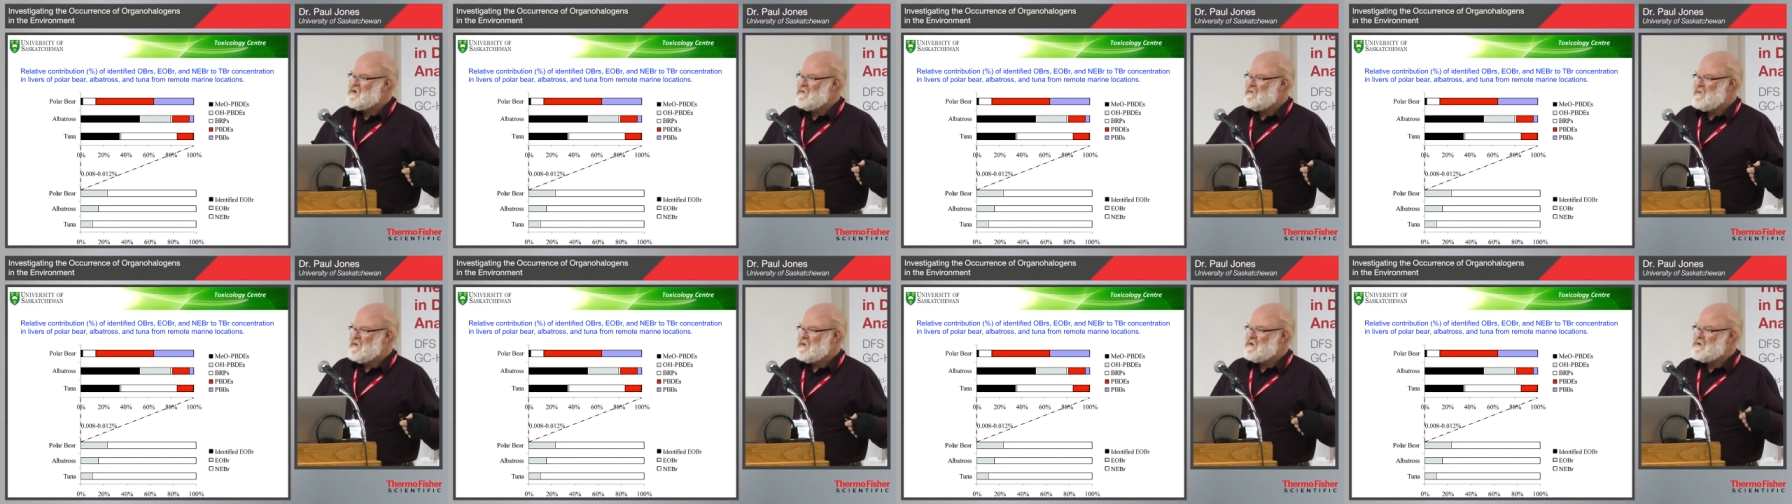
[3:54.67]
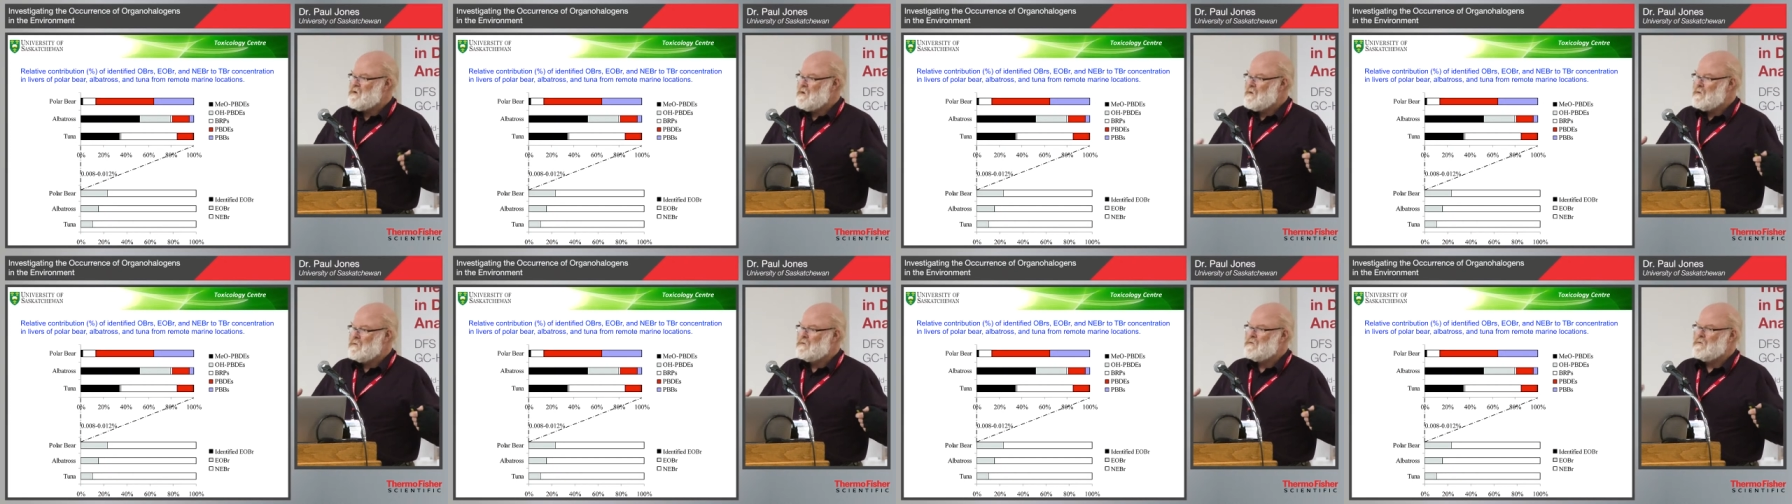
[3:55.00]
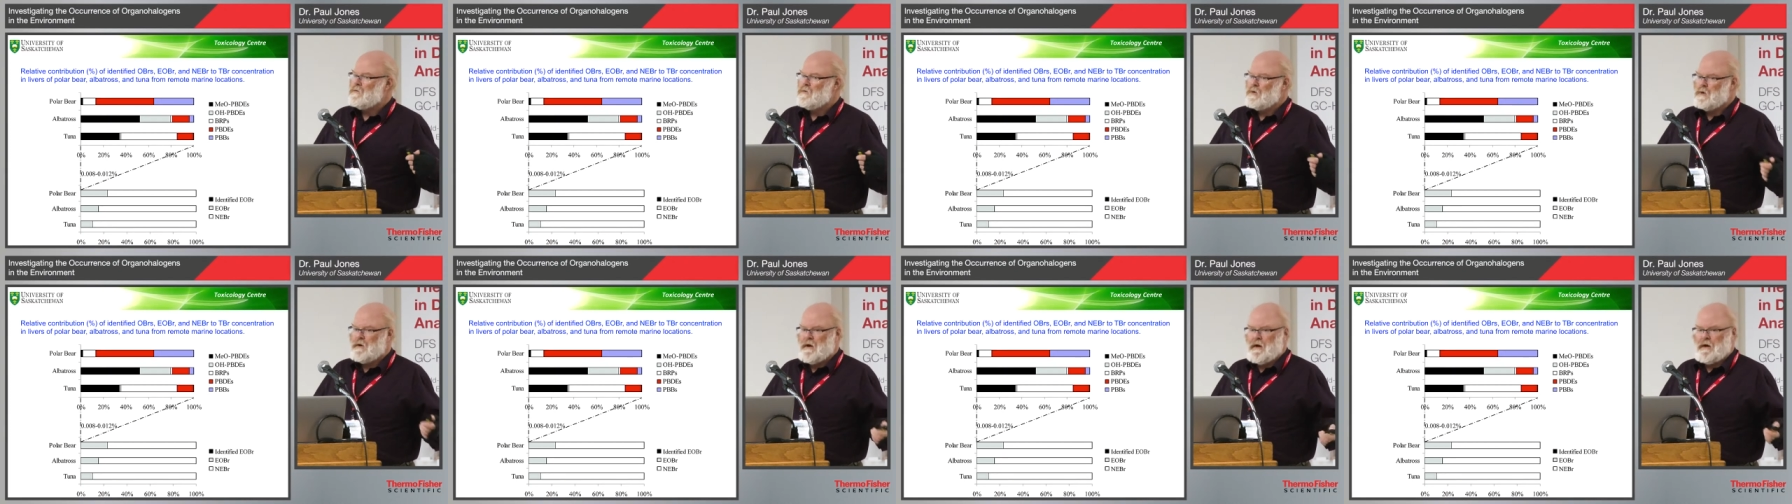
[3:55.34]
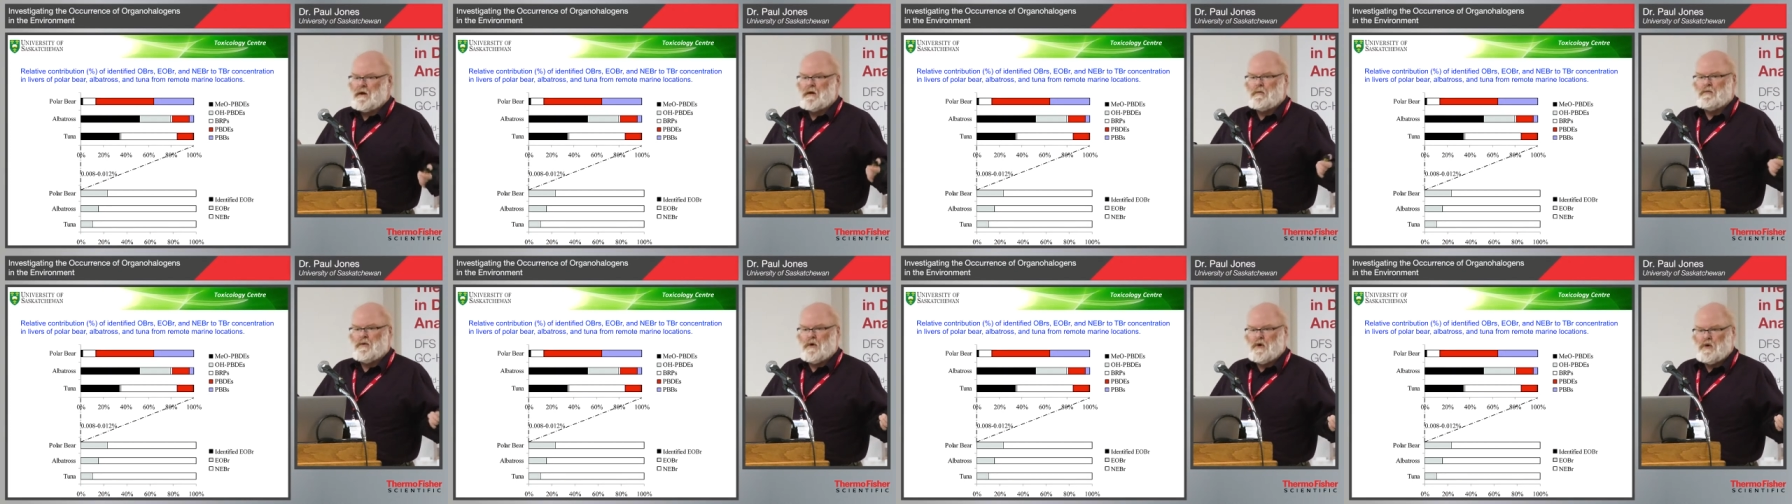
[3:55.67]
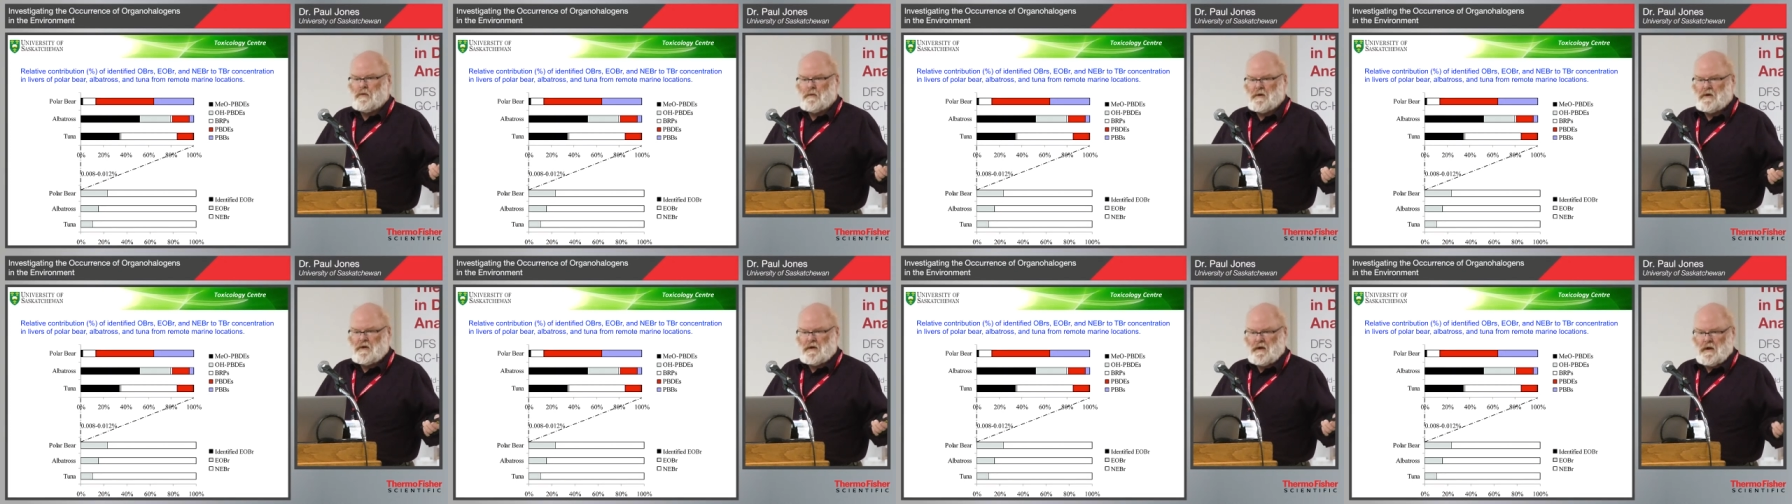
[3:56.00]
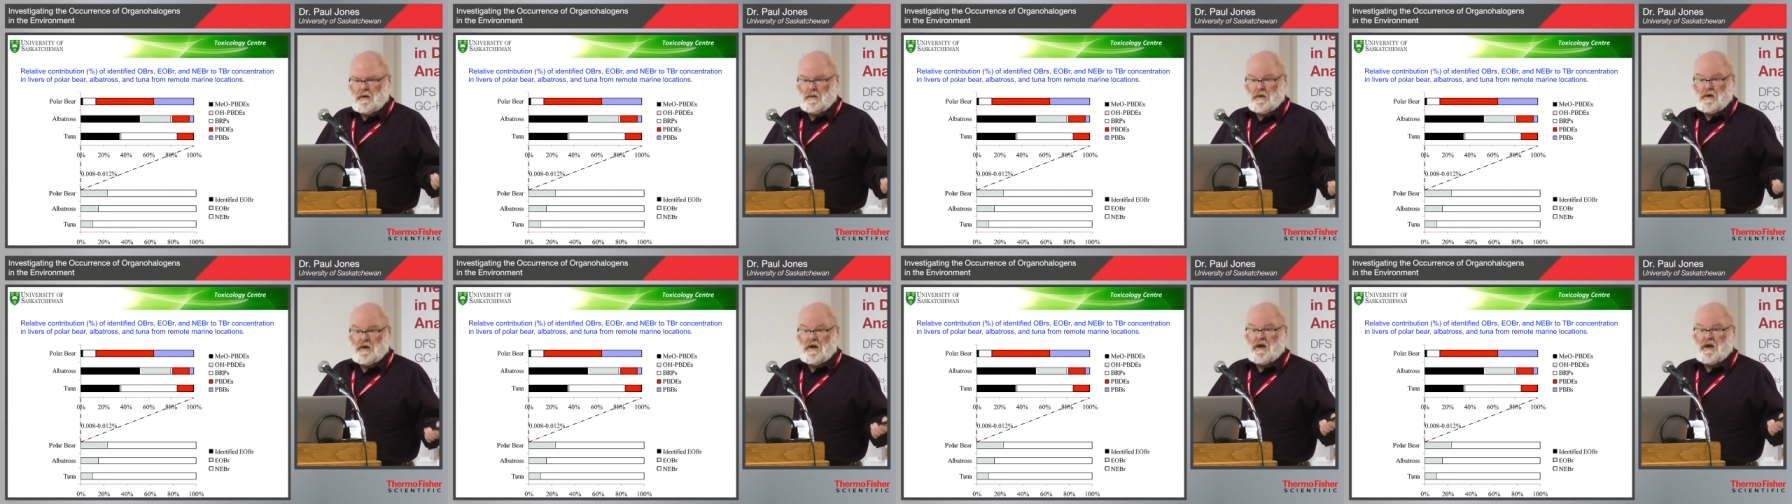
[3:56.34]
of the total organic bromine can we